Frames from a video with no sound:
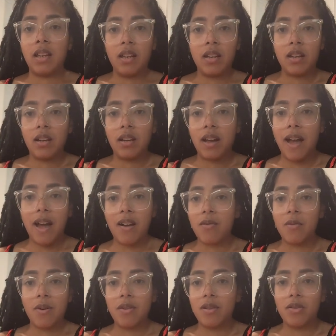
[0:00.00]
I
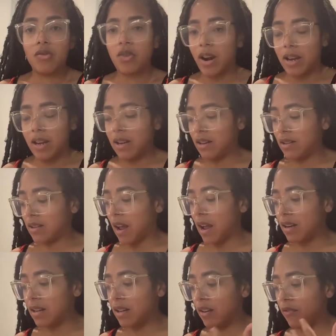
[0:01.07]
don't want no dry eggs.
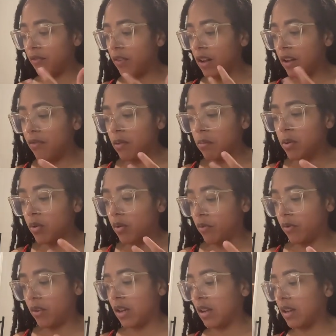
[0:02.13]
I need fluffy,
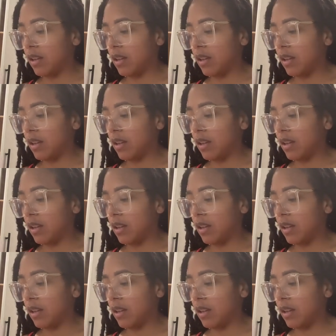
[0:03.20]
beautiful